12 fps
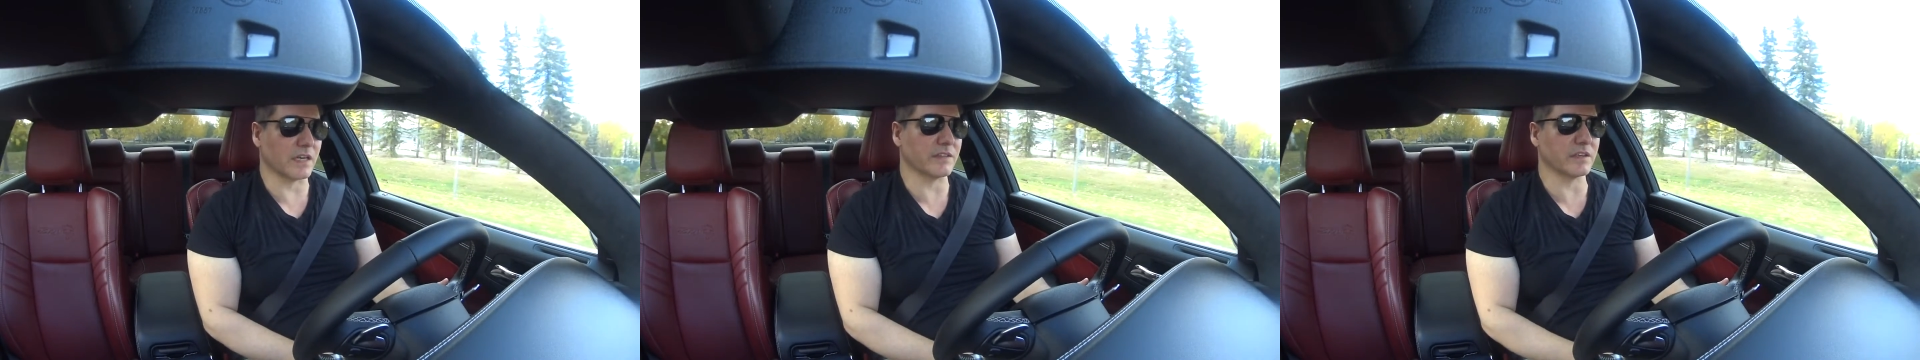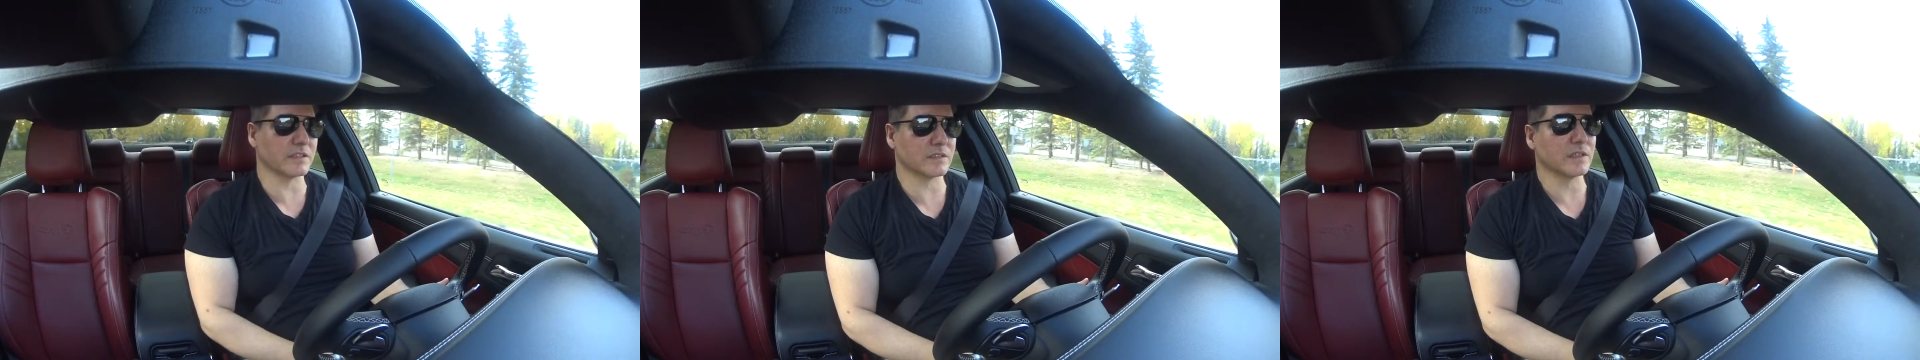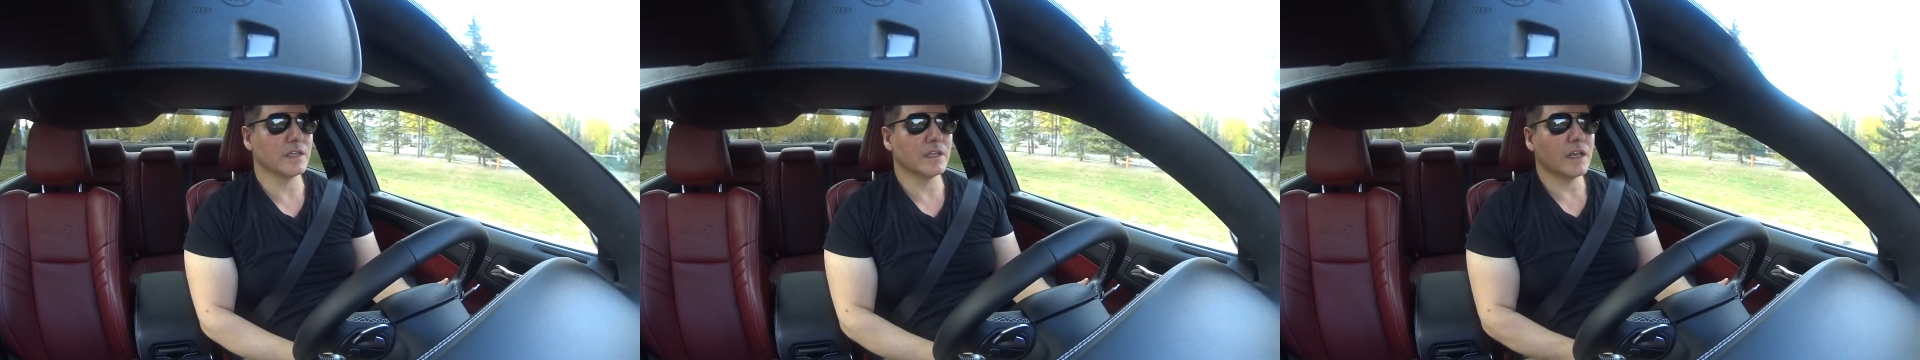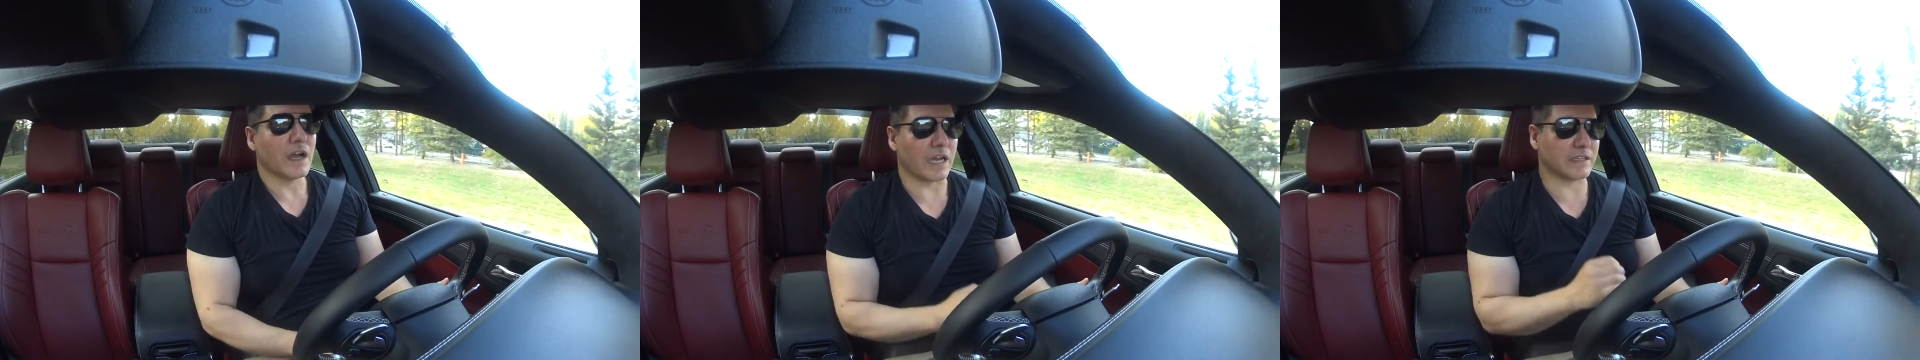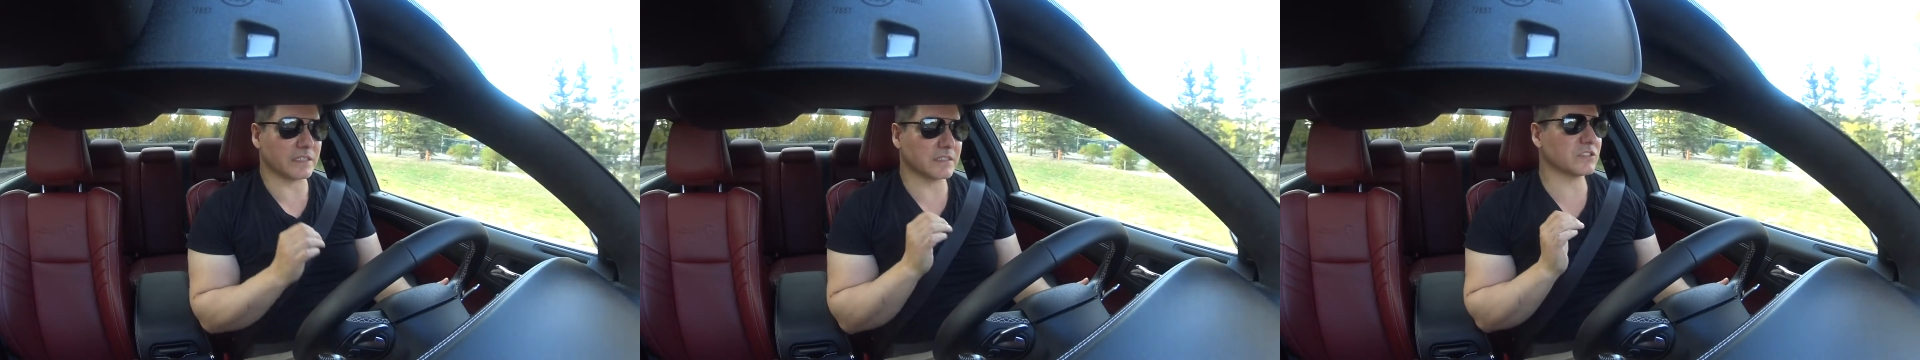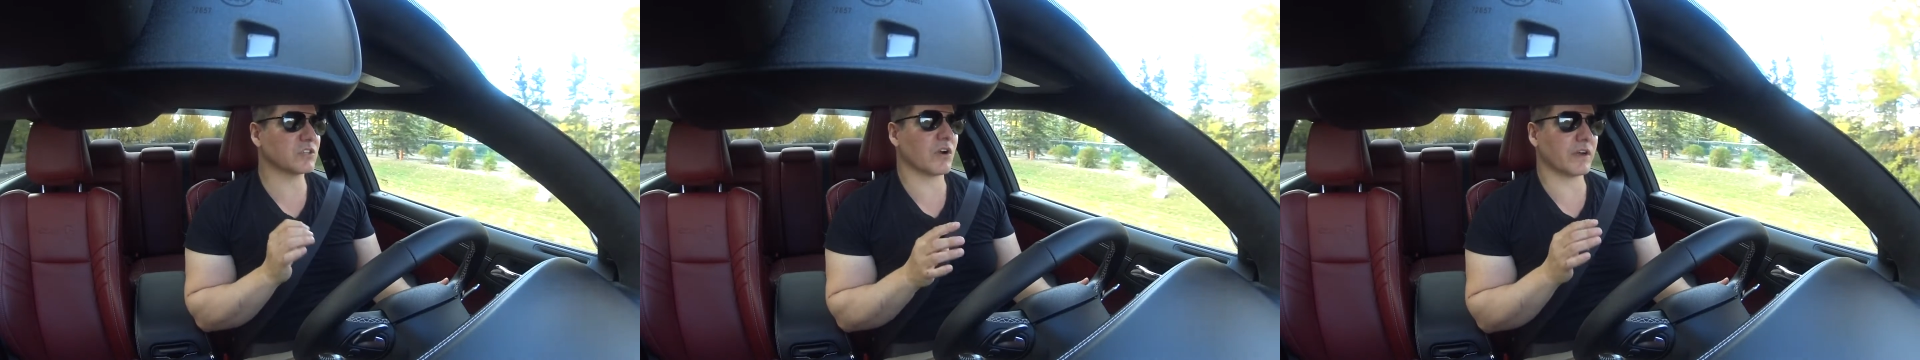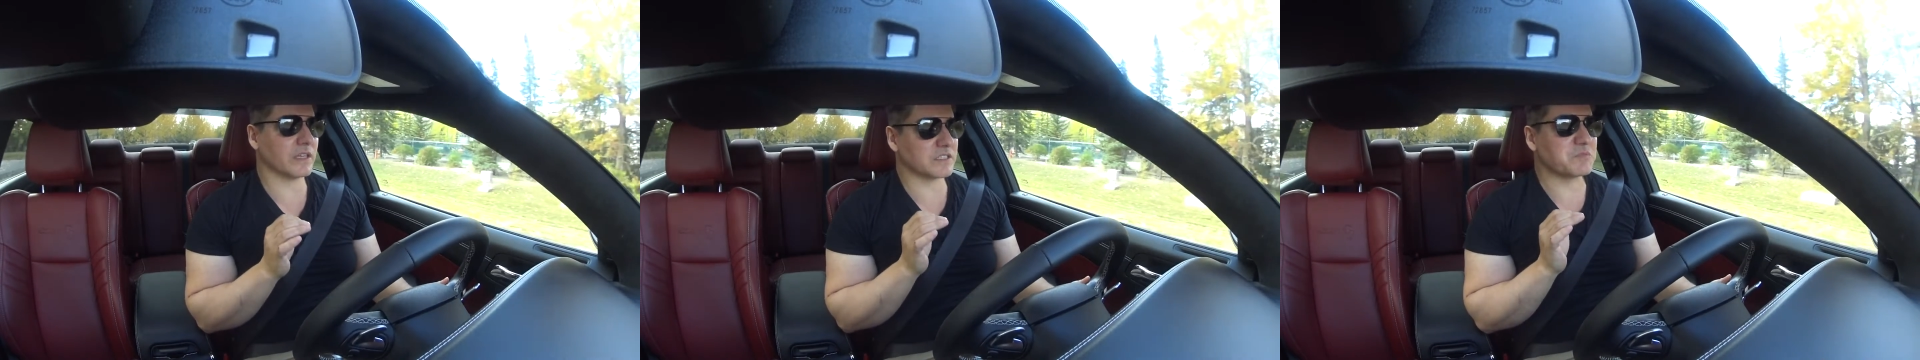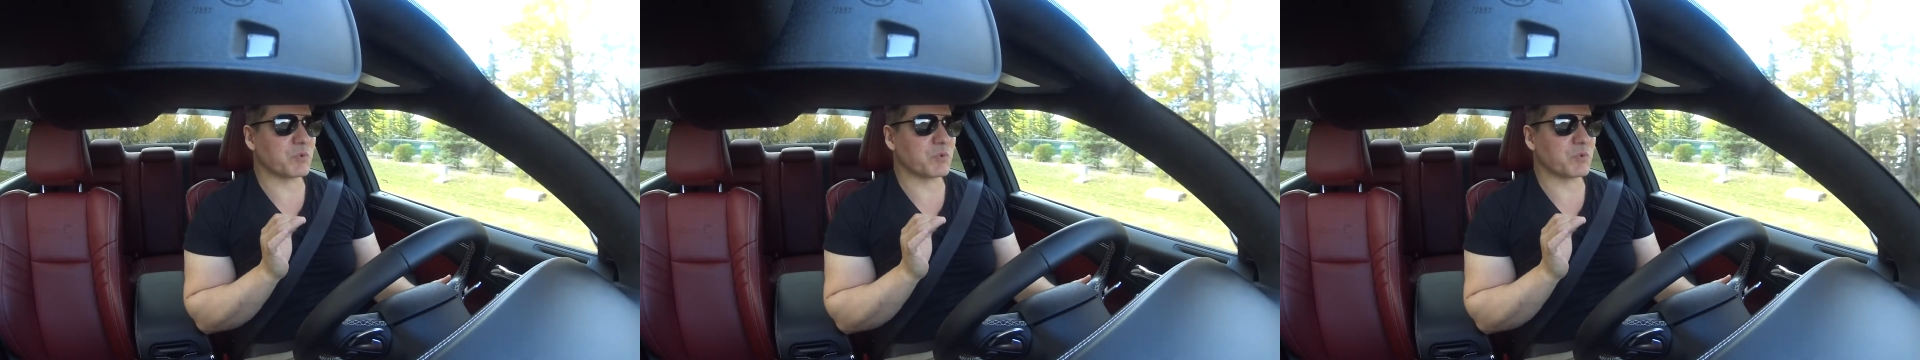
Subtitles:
I think this car gets